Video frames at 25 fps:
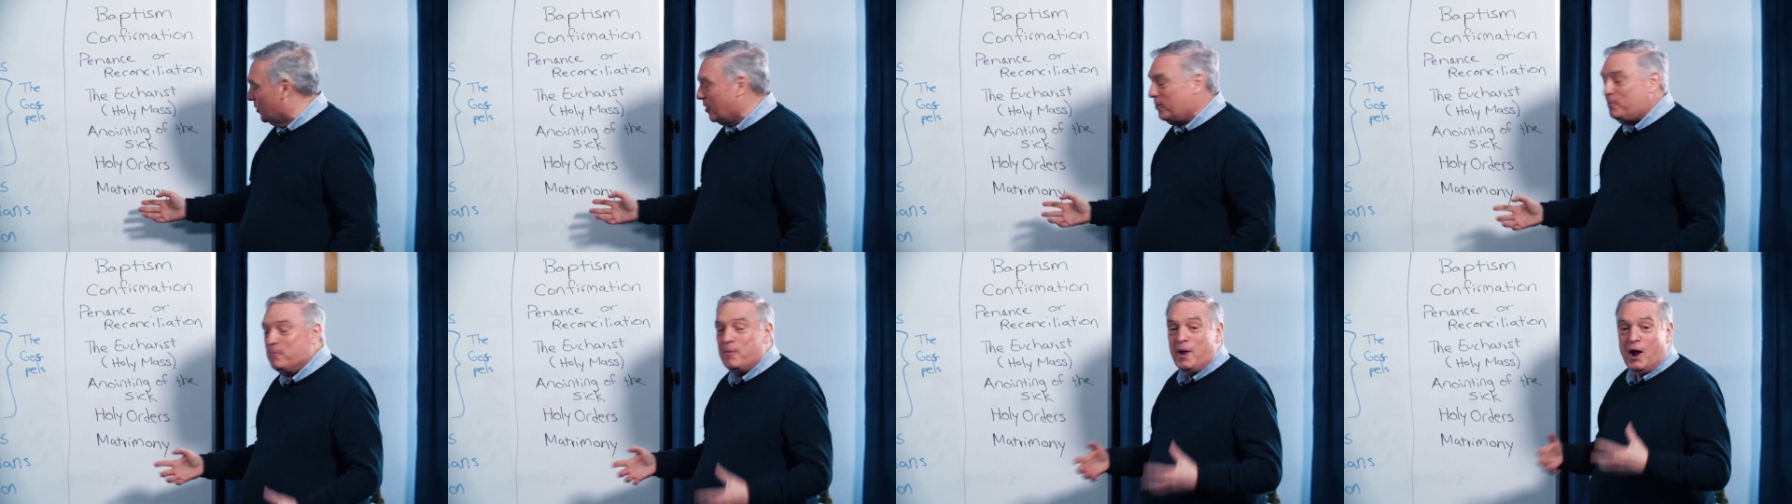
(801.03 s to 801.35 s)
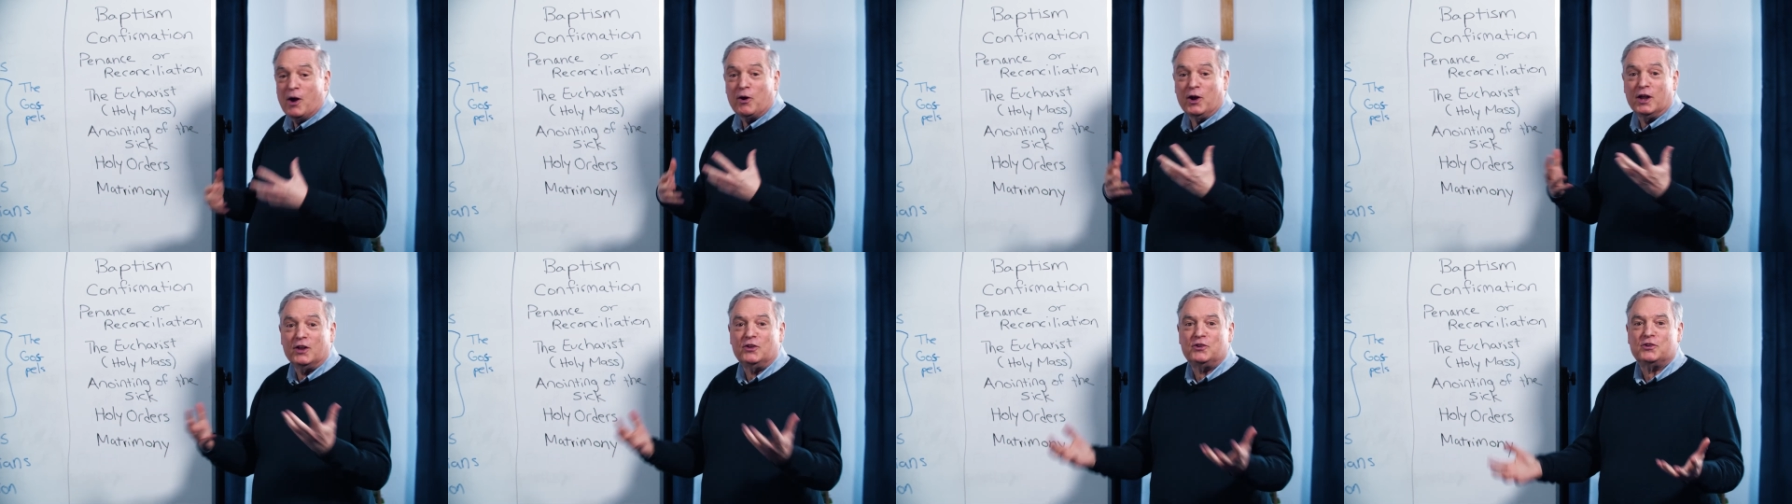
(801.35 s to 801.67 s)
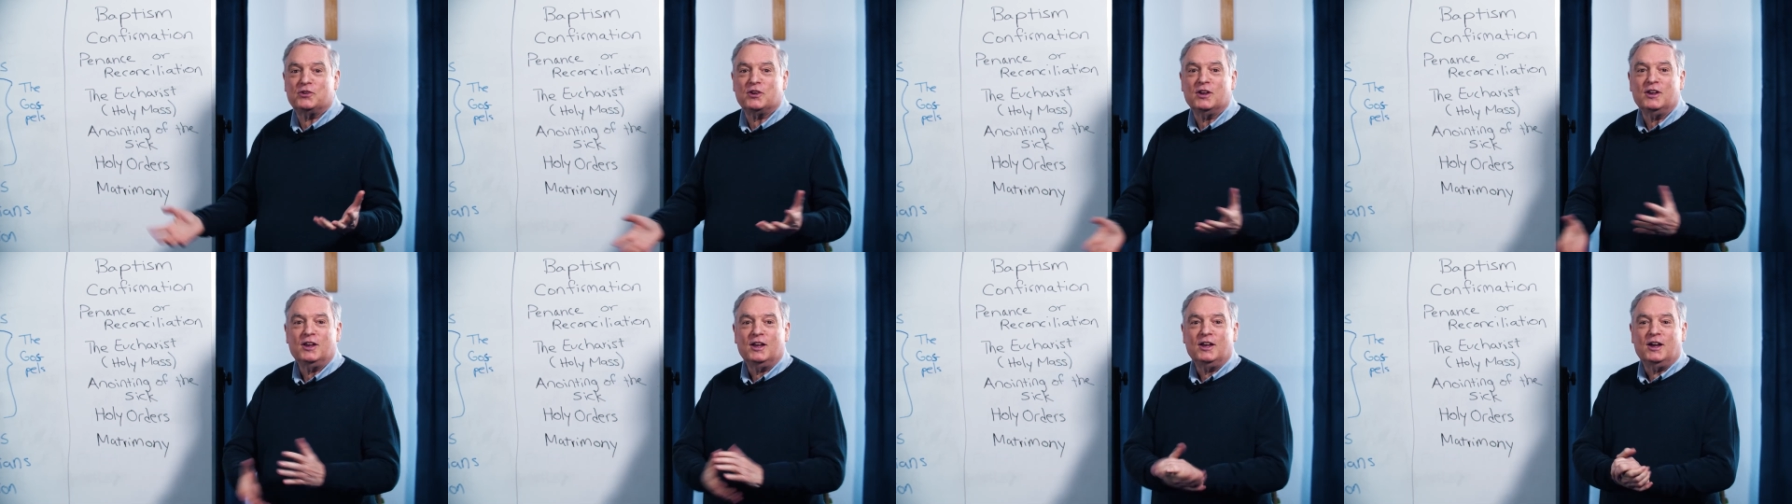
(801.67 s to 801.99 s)
uh,
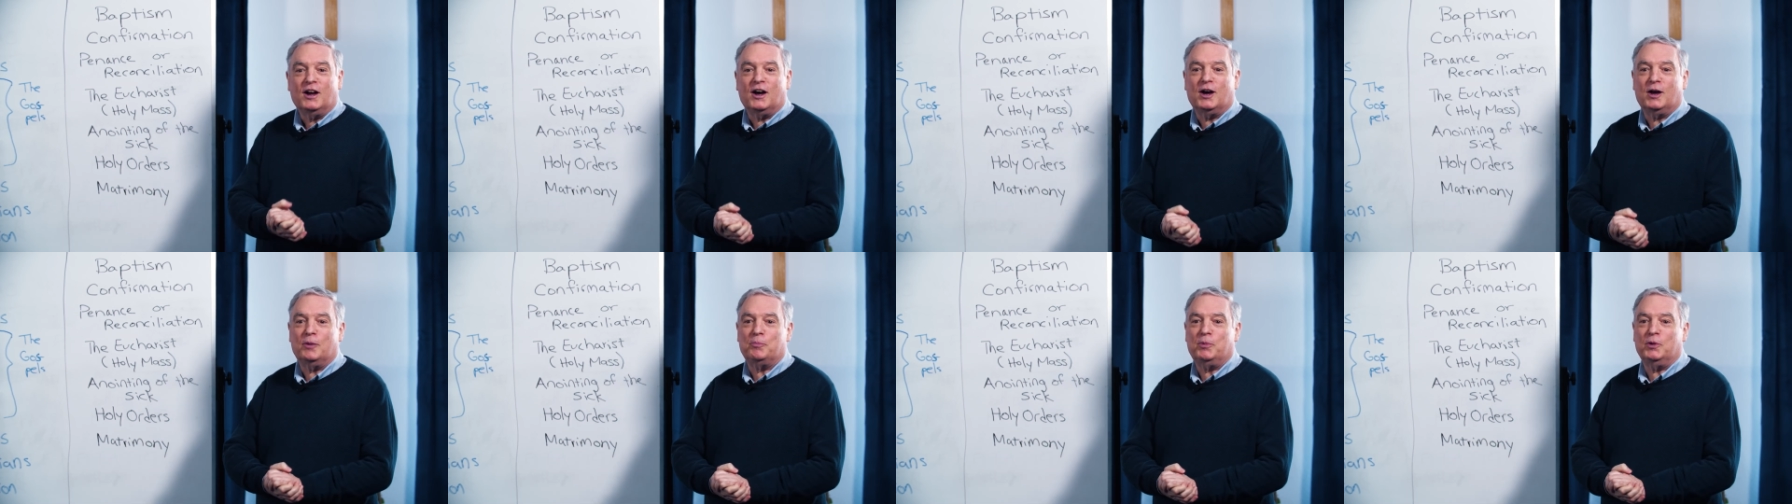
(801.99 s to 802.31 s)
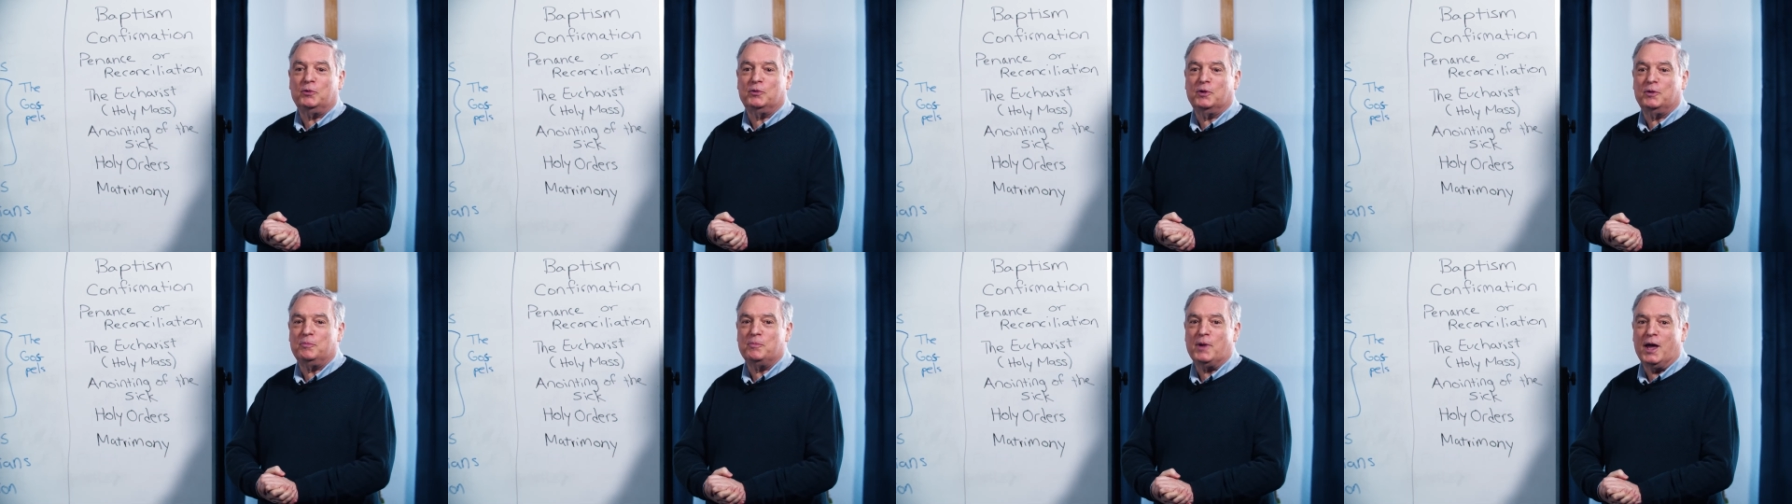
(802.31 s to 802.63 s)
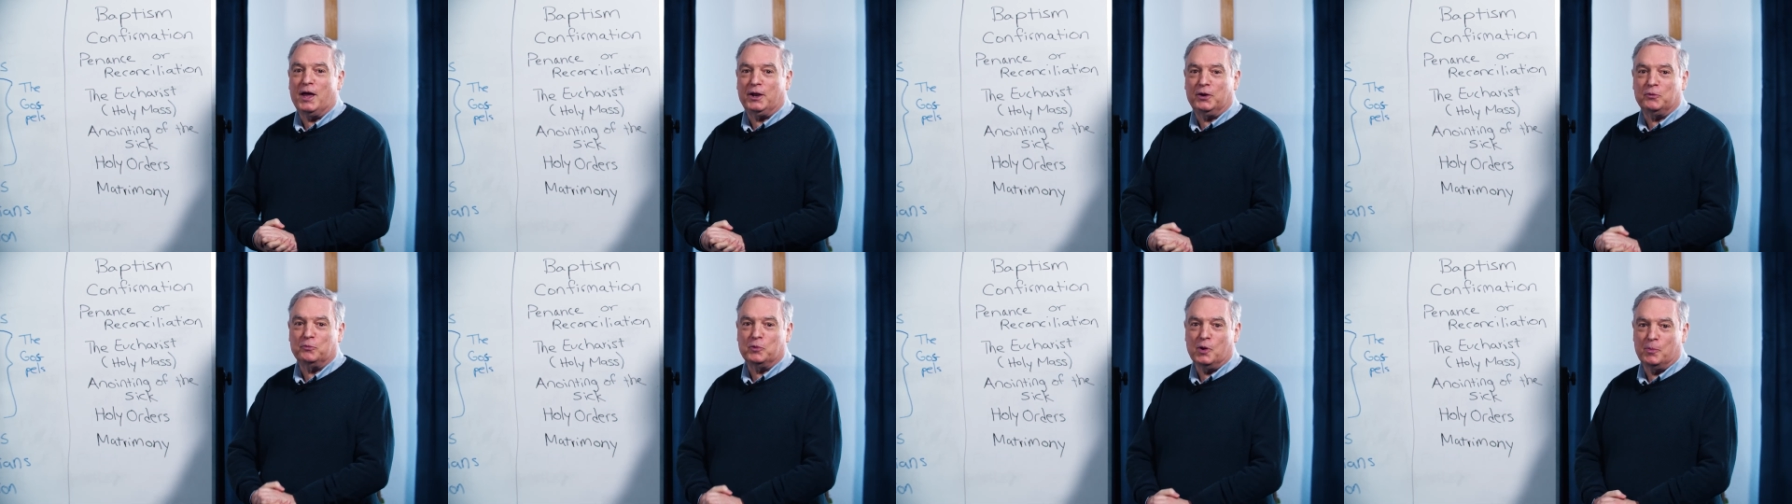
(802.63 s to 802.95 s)
marriage uh, between man and